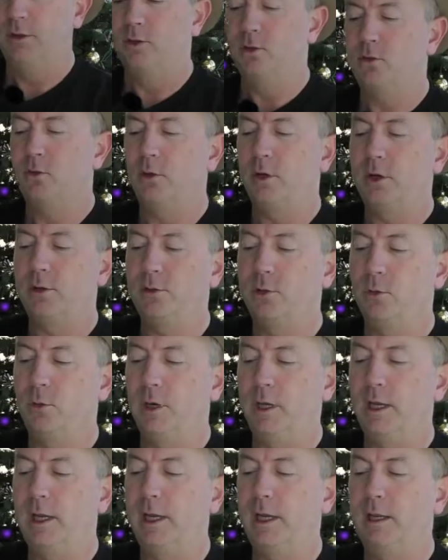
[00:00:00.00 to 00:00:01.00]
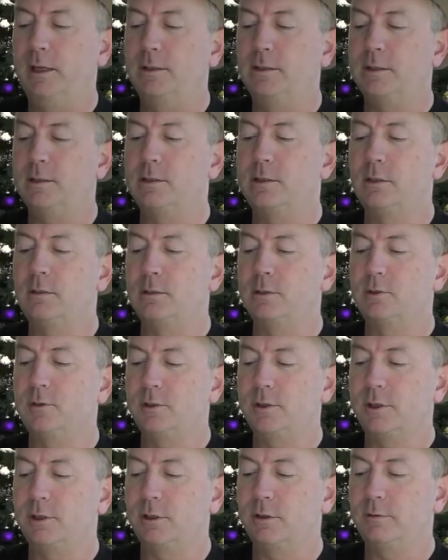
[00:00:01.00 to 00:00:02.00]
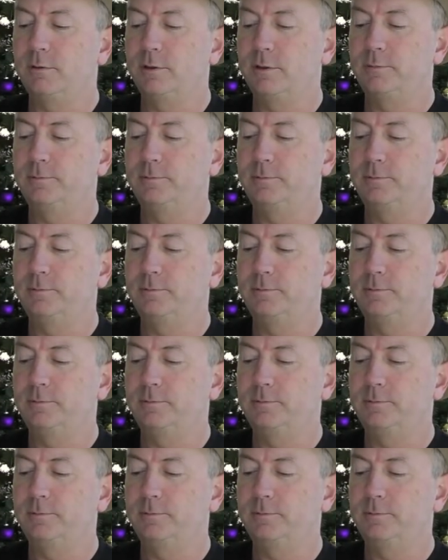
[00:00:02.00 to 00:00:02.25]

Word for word: 12th Hawaii Distillers Reserve.